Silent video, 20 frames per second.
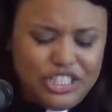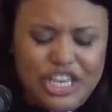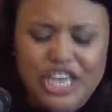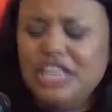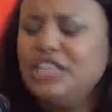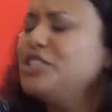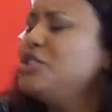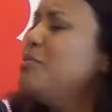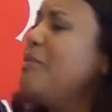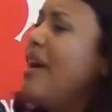
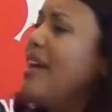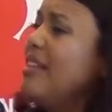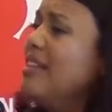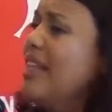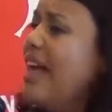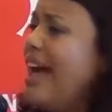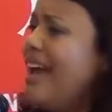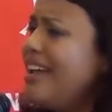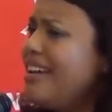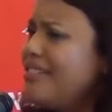change my
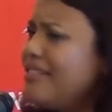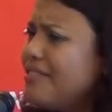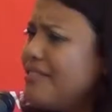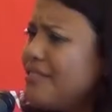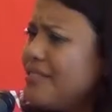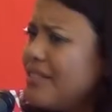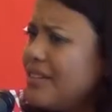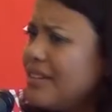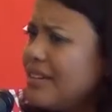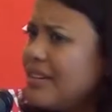
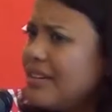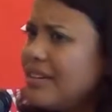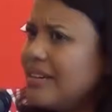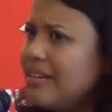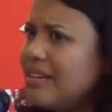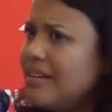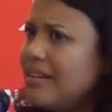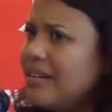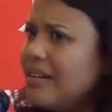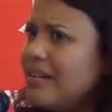life?
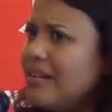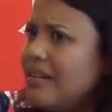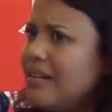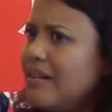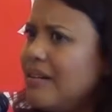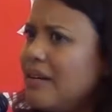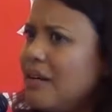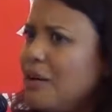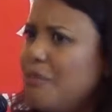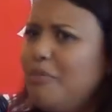
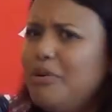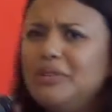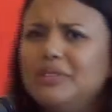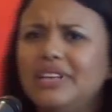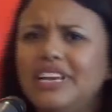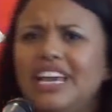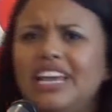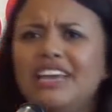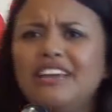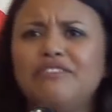
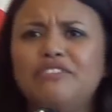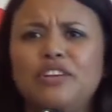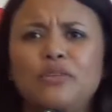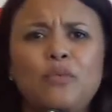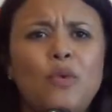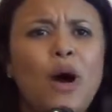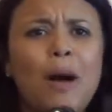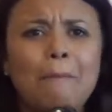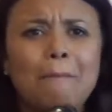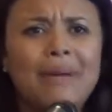Believe
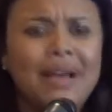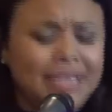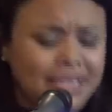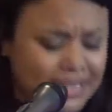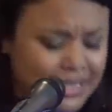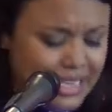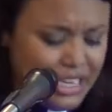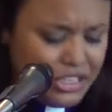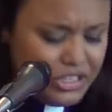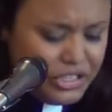in what
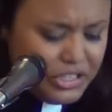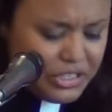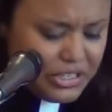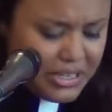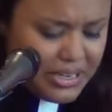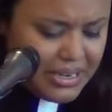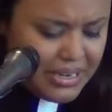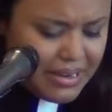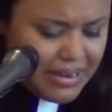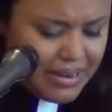
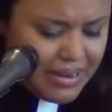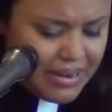message?